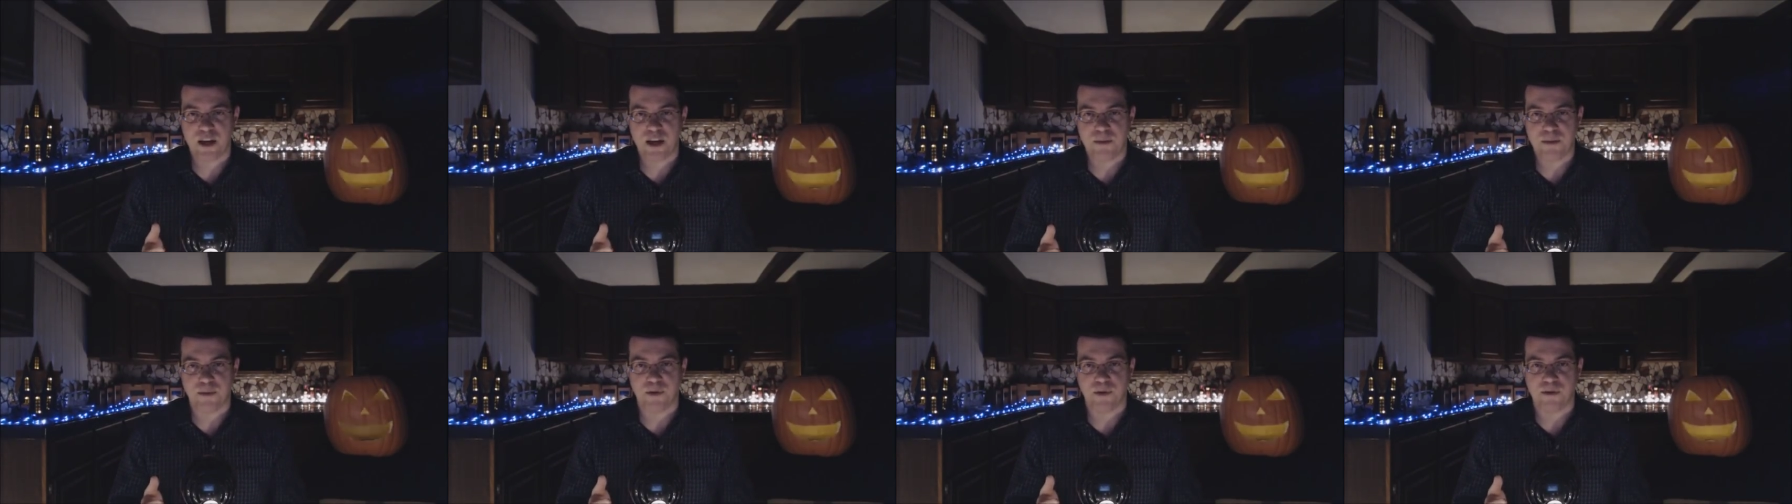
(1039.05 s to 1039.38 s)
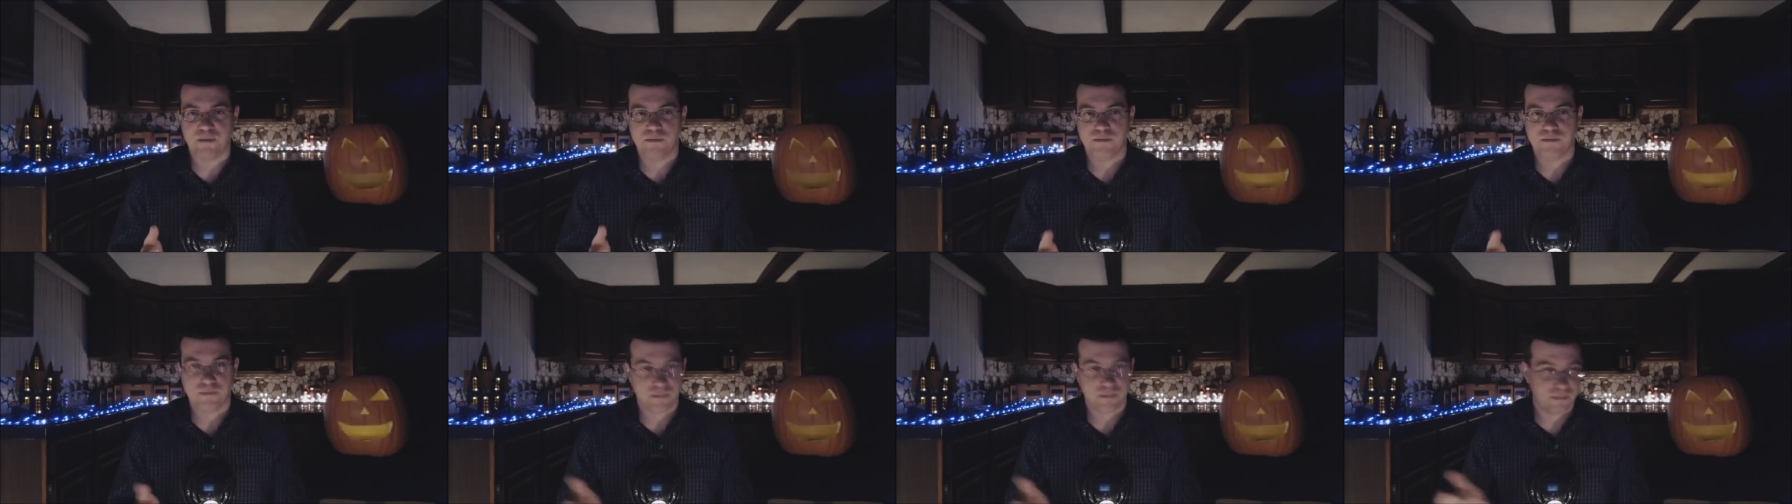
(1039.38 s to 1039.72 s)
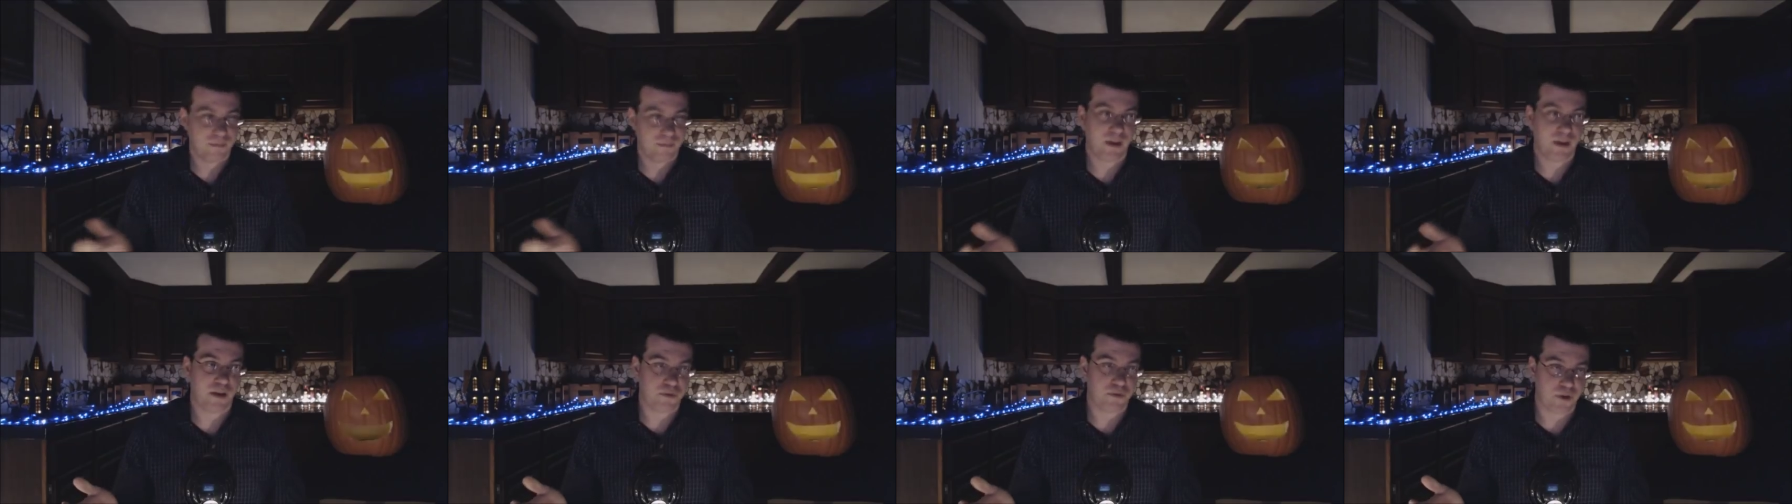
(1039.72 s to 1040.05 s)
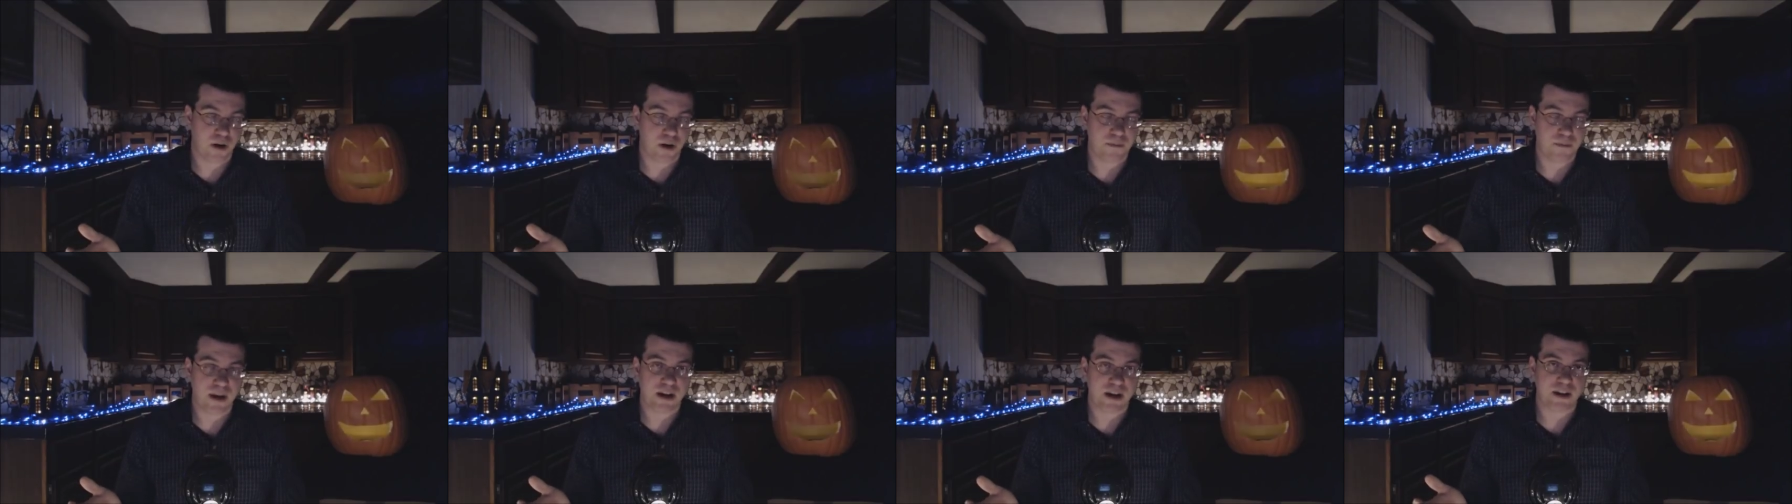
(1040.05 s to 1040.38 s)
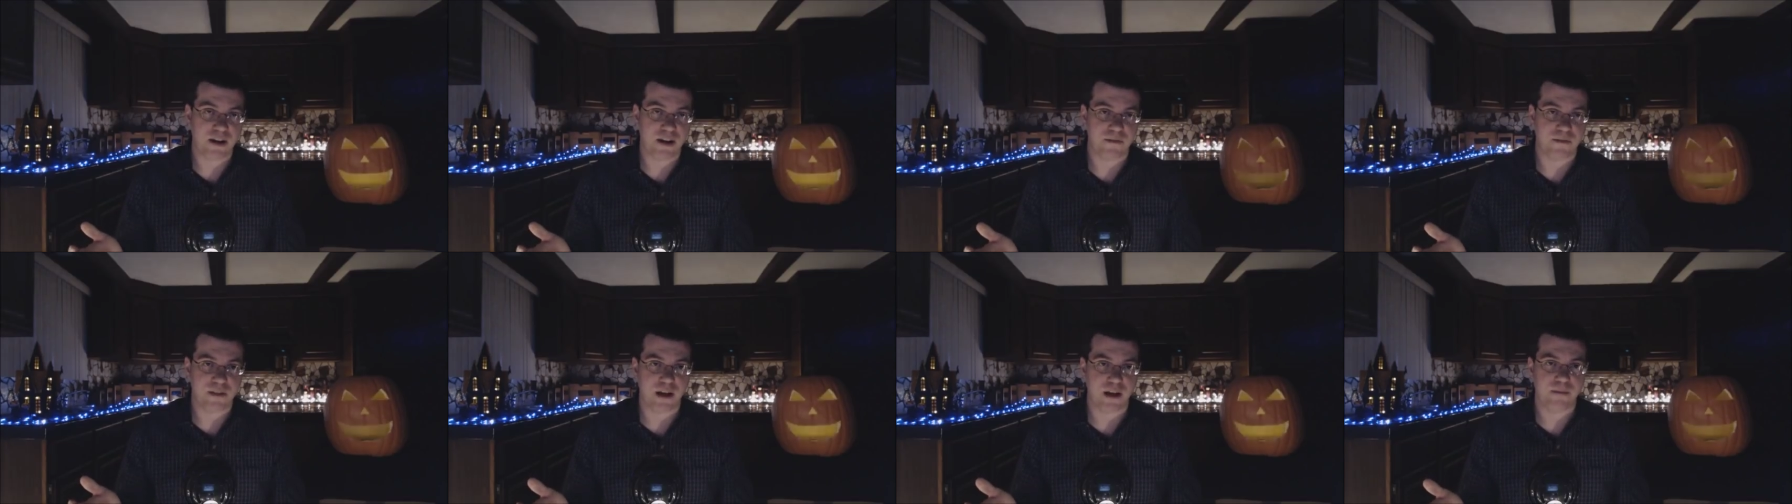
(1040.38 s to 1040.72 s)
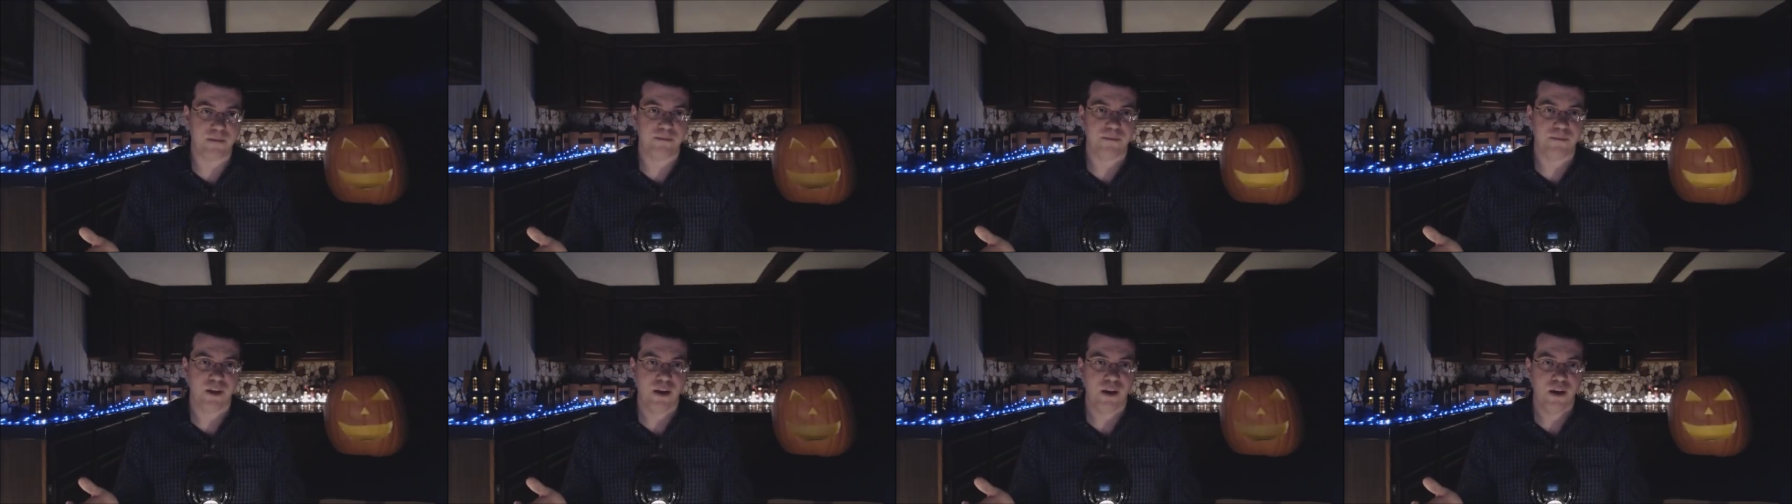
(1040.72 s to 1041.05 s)
people, and there are many of
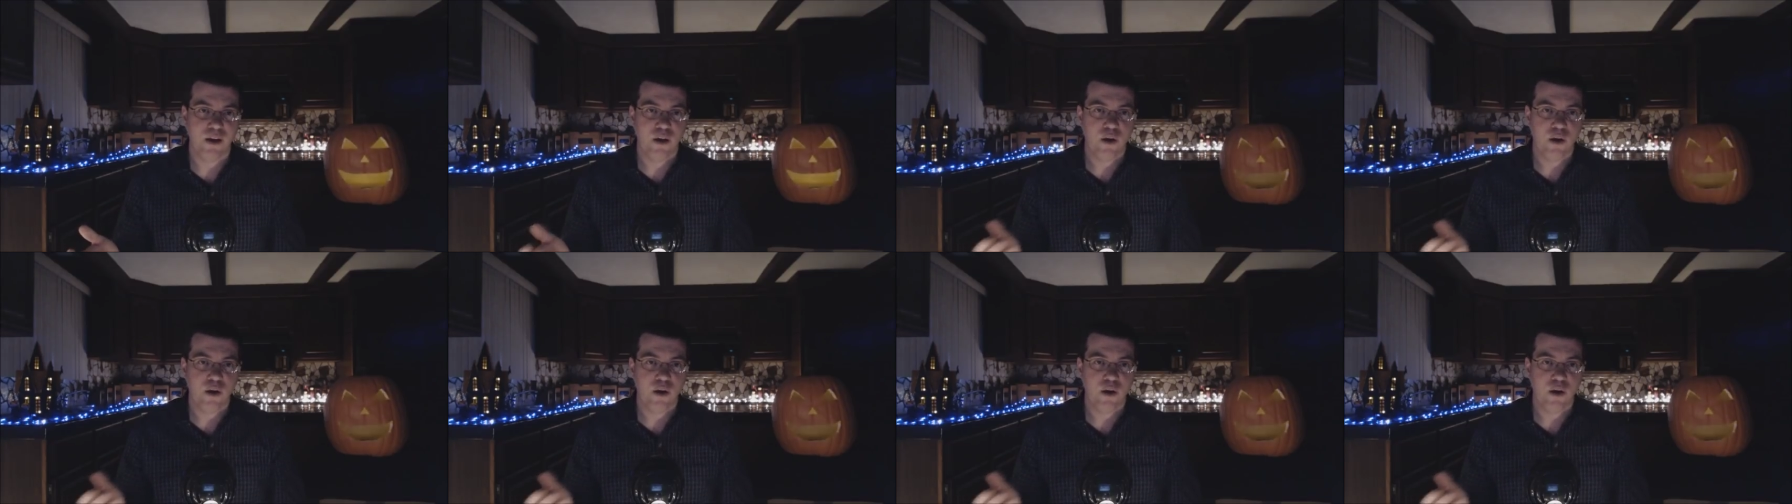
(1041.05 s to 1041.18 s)
them,